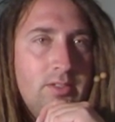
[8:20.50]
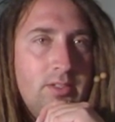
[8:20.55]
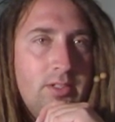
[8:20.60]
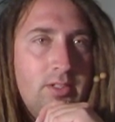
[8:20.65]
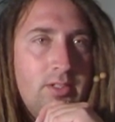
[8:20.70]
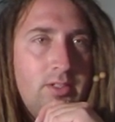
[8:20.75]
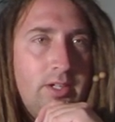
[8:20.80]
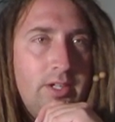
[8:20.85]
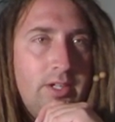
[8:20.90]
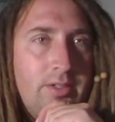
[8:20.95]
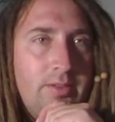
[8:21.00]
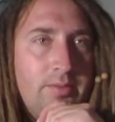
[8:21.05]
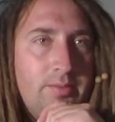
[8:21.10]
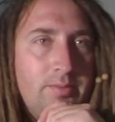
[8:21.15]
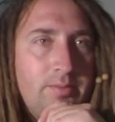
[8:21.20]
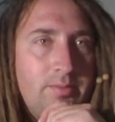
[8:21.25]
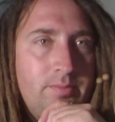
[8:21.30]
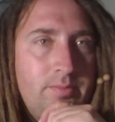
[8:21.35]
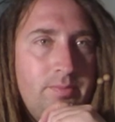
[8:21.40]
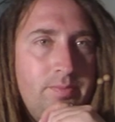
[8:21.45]
All right.
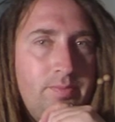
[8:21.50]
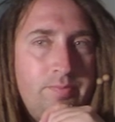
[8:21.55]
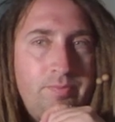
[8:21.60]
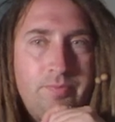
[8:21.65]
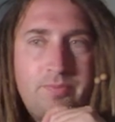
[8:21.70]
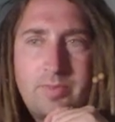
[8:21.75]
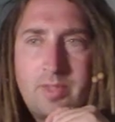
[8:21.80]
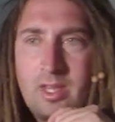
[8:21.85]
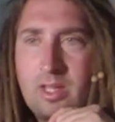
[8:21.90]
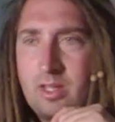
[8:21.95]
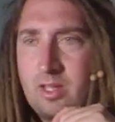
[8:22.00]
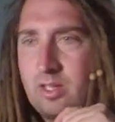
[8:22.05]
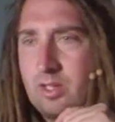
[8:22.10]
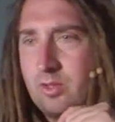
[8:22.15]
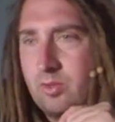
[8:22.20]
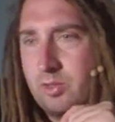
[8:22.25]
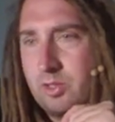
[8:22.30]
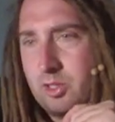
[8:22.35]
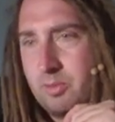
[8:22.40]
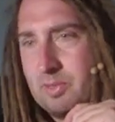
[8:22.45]

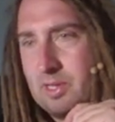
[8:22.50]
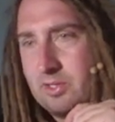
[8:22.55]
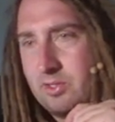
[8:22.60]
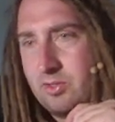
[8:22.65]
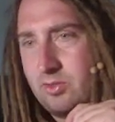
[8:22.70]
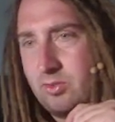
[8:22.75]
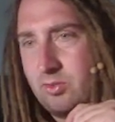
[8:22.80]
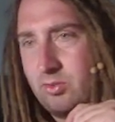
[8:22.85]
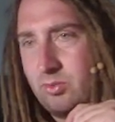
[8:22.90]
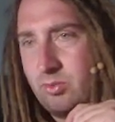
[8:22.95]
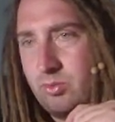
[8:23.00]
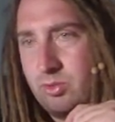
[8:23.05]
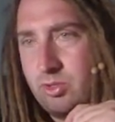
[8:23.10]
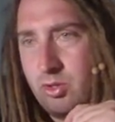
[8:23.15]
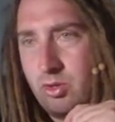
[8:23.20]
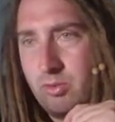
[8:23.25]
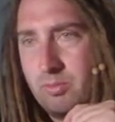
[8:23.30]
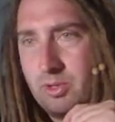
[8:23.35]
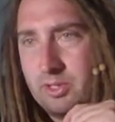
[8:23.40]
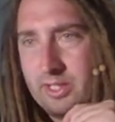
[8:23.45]
We'll go back to
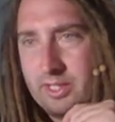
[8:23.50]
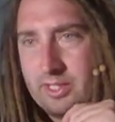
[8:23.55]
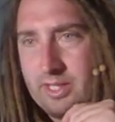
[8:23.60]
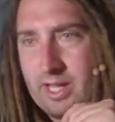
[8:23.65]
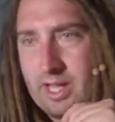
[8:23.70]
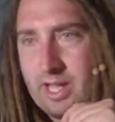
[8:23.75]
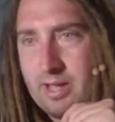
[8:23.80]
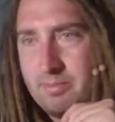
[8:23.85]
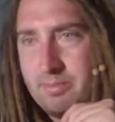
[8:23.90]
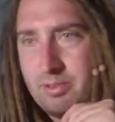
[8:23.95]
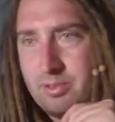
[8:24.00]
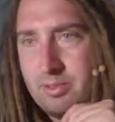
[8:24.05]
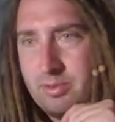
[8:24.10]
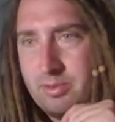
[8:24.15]
total market cap.